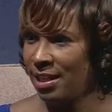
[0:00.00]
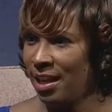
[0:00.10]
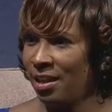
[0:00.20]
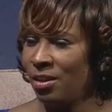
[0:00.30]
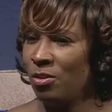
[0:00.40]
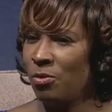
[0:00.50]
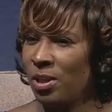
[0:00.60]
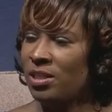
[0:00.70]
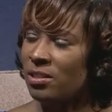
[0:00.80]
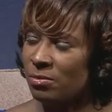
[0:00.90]
And the
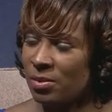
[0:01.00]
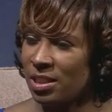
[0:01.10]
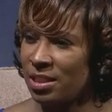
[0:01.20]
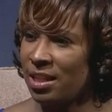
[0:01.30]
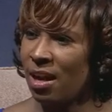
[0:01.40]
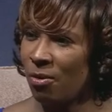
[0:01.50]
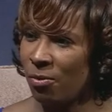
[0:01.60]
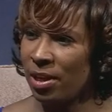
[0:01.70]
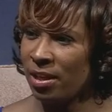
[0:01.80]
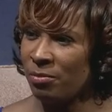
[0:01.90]
question was, did I
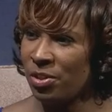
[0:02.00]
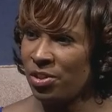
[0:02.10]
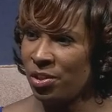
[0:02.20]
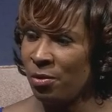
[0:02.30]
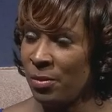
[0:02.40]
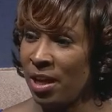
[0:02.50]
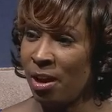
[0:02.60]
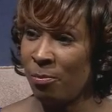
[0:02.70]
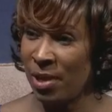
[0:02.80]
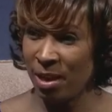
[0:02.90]
want him to show me
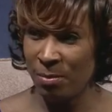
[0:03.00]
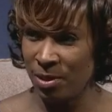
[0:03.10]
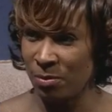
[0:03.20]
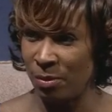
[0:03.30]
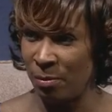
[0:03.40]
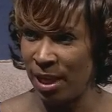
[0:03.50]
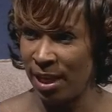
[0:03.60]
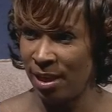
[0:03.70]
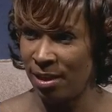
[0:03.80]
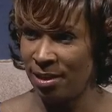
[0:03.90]
how babies were
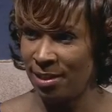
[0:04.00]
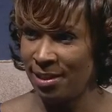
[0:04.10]
made?